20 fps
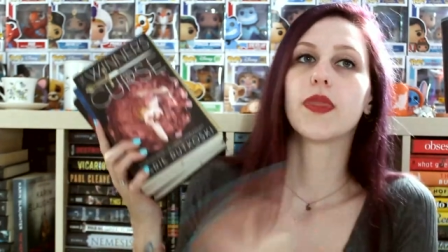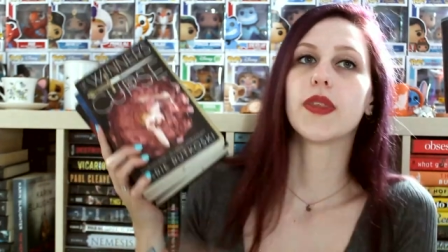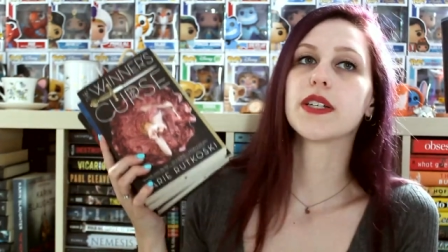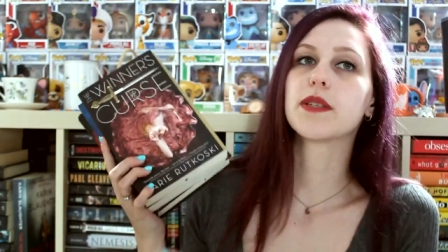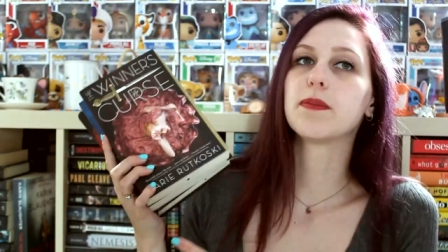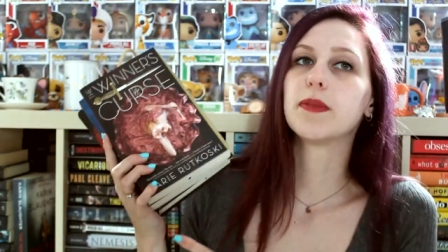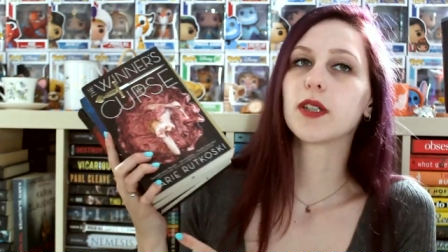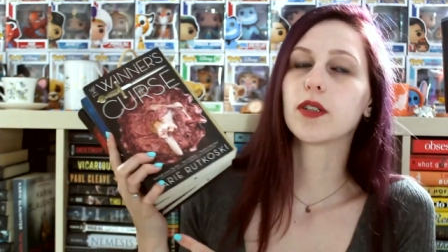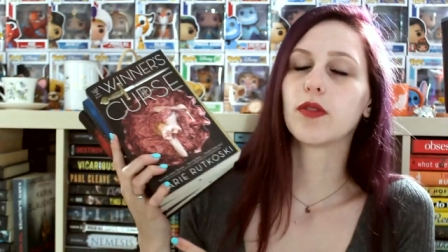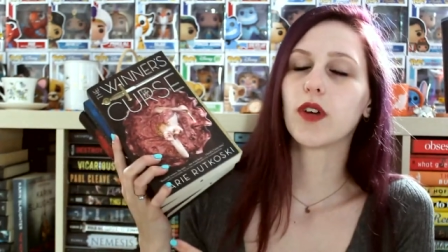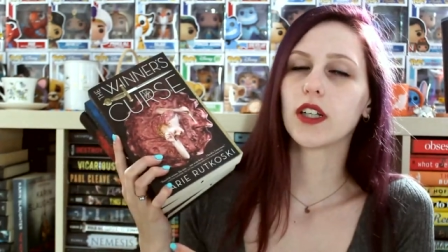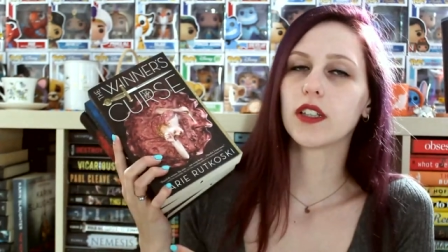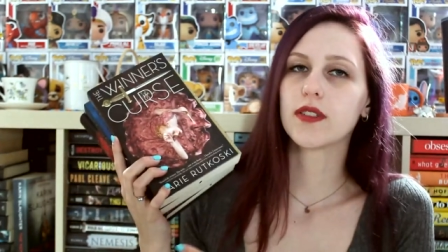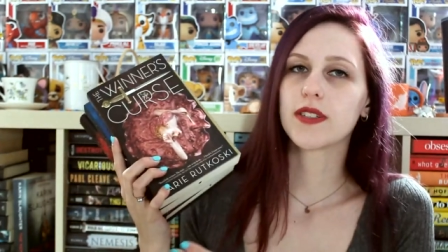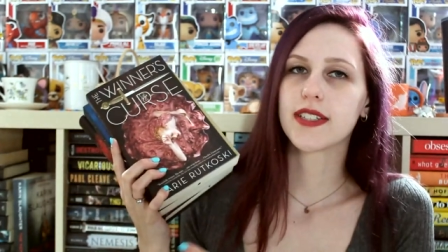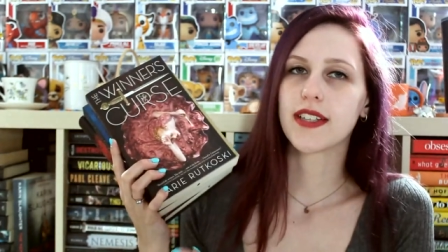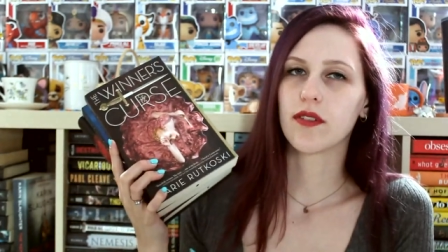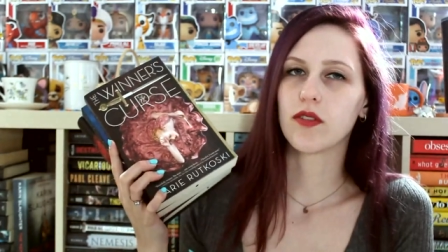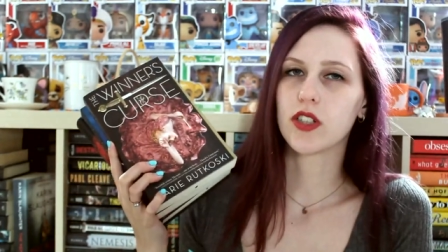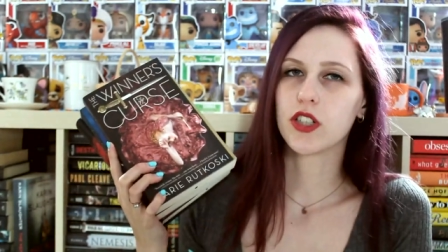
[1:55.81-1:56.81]
This book
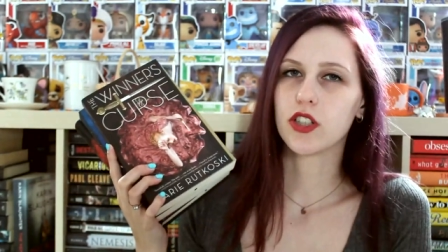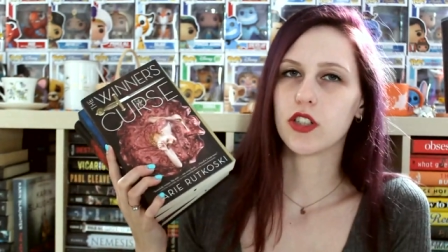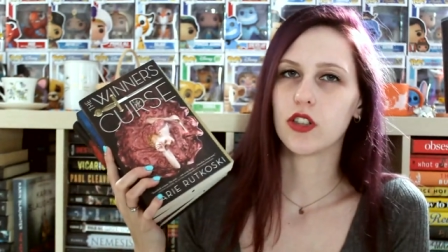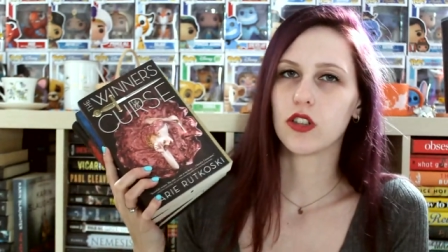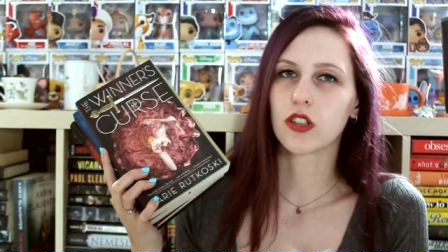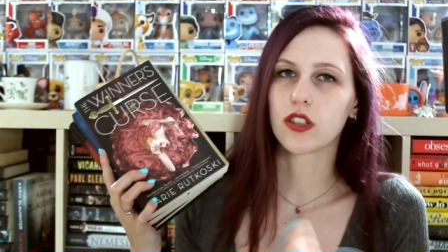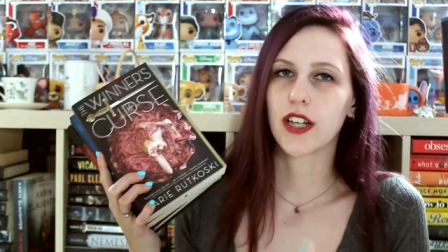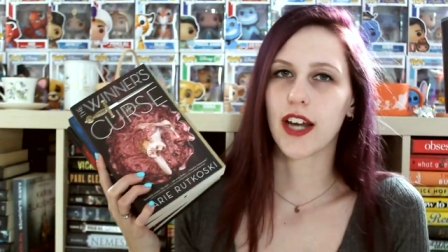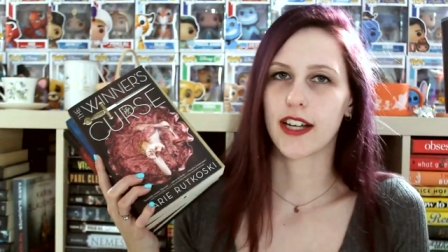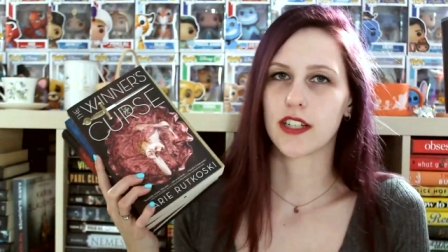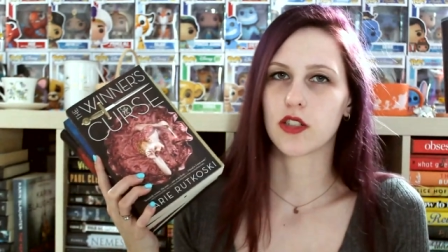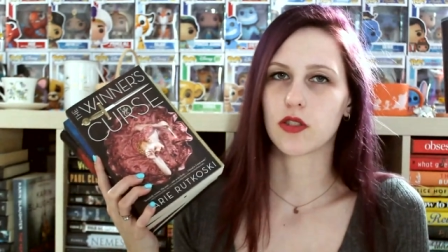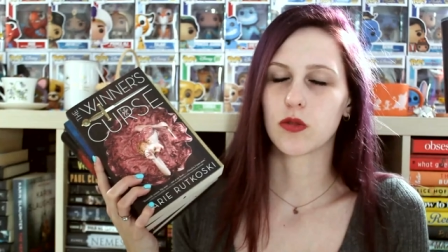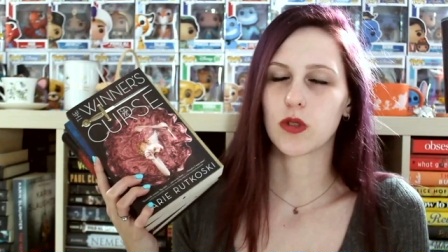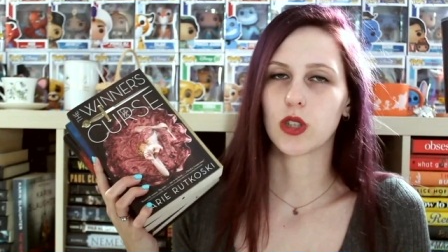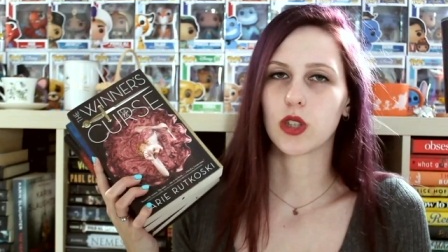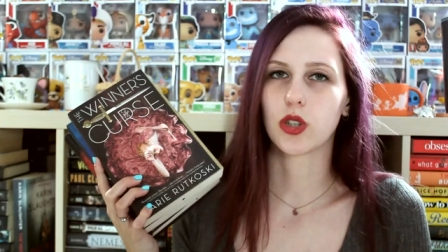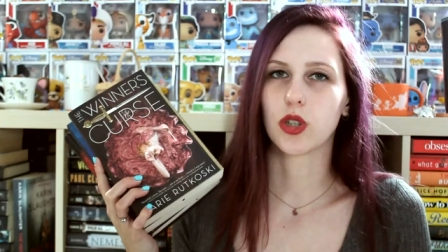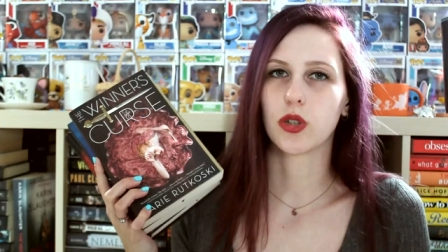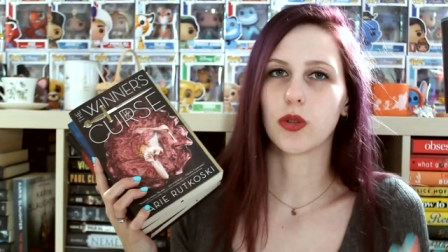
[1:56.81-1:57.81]
follows 17-year-old
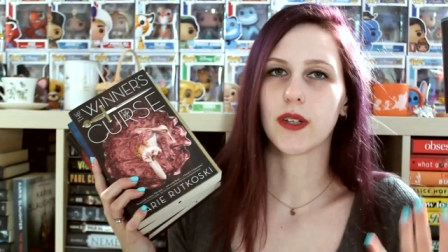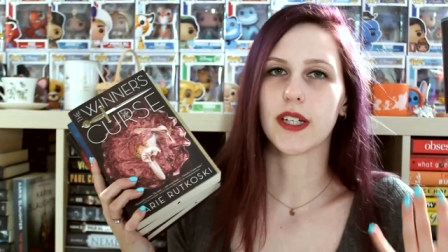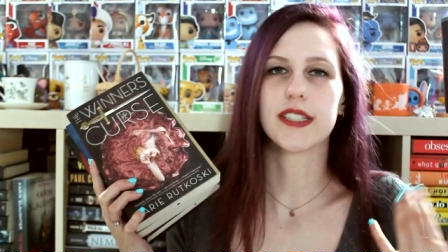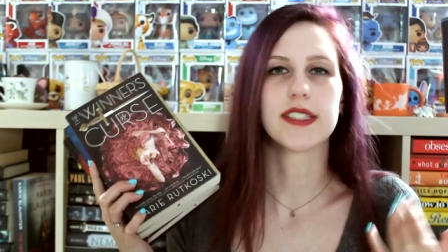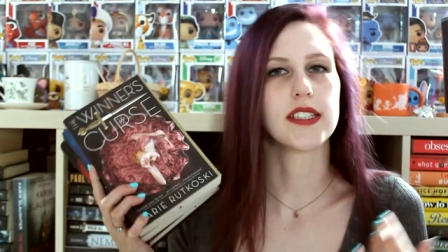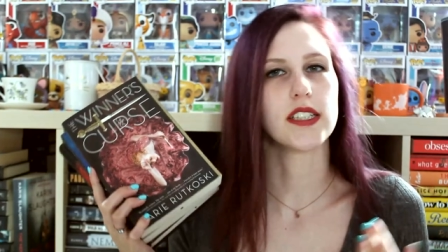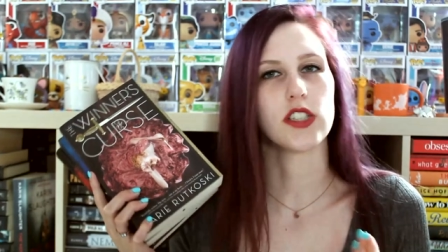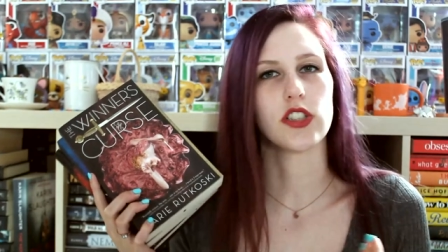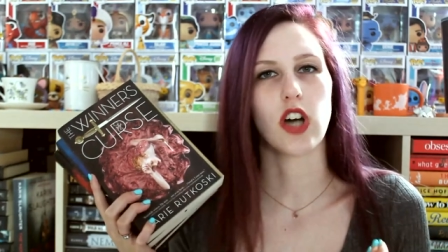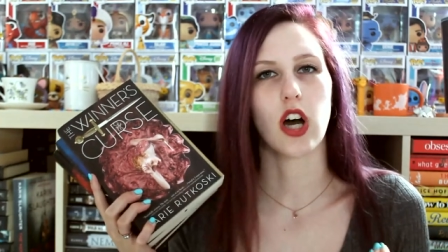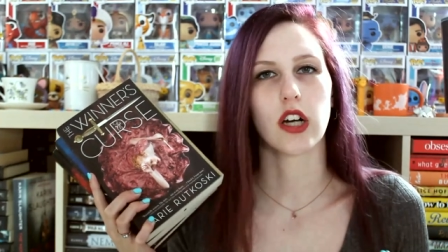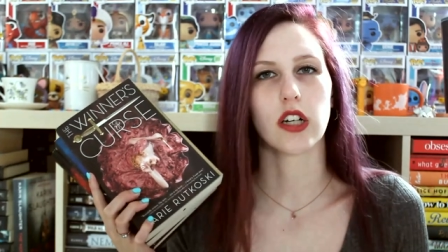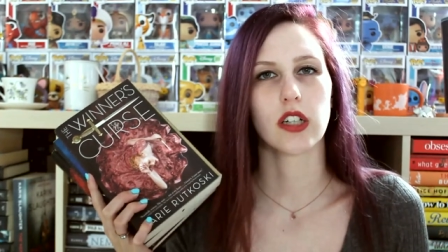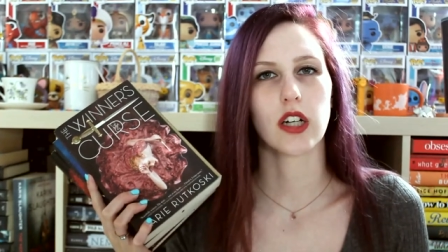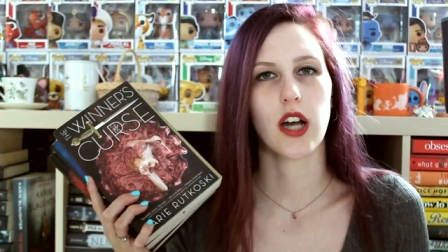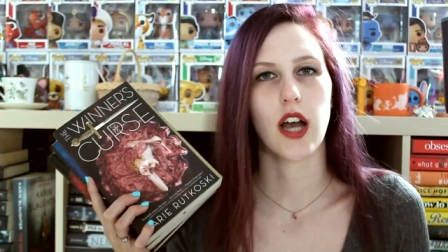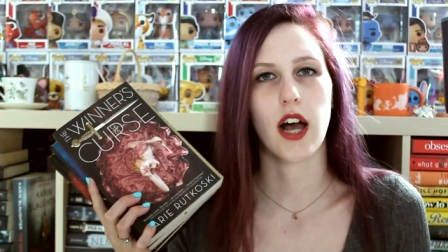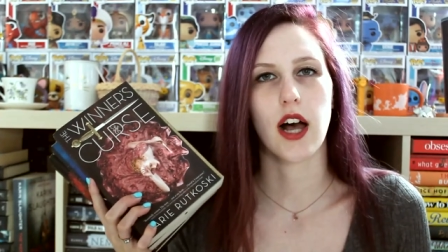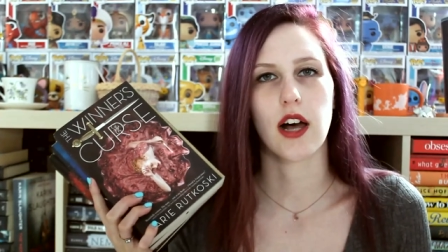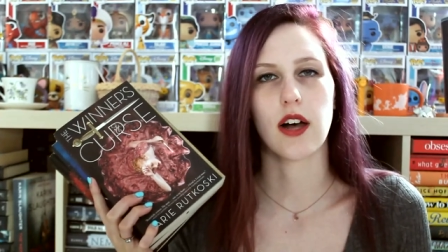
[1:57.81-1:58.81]
Kestrel, who is the daughter
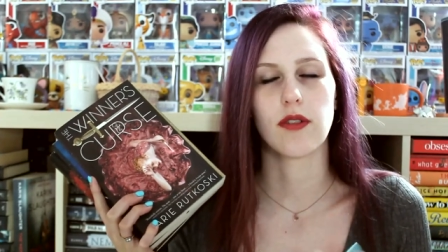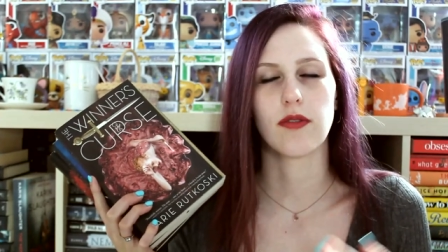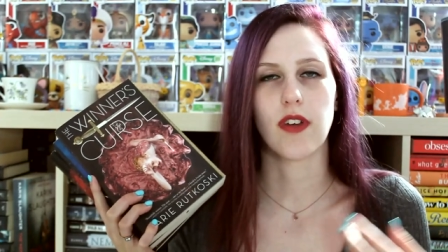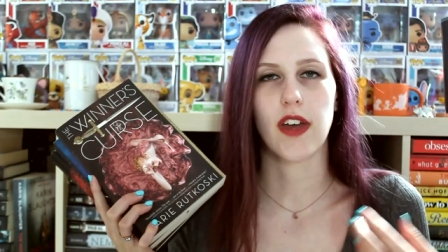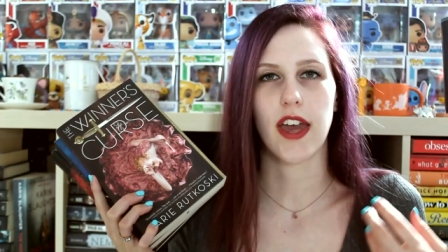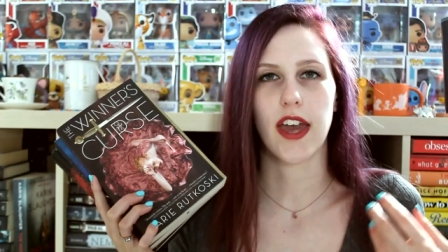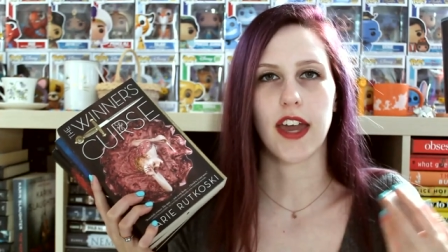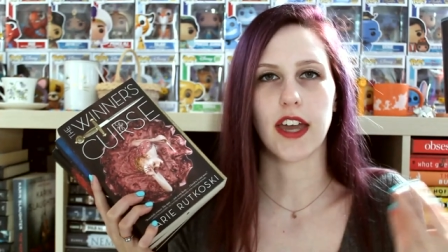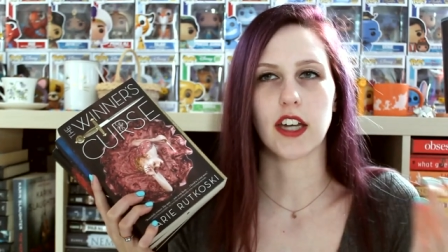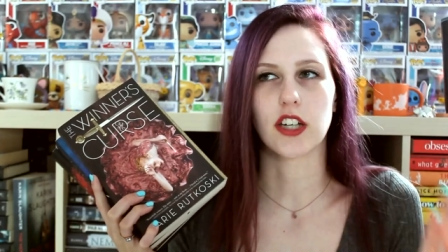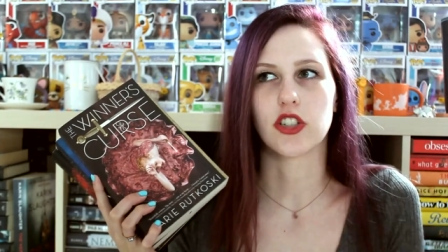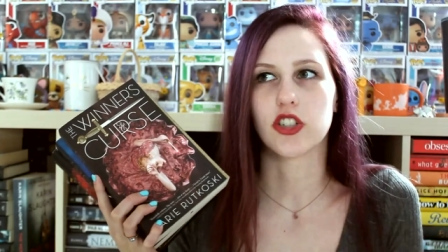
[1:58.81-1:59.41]
of a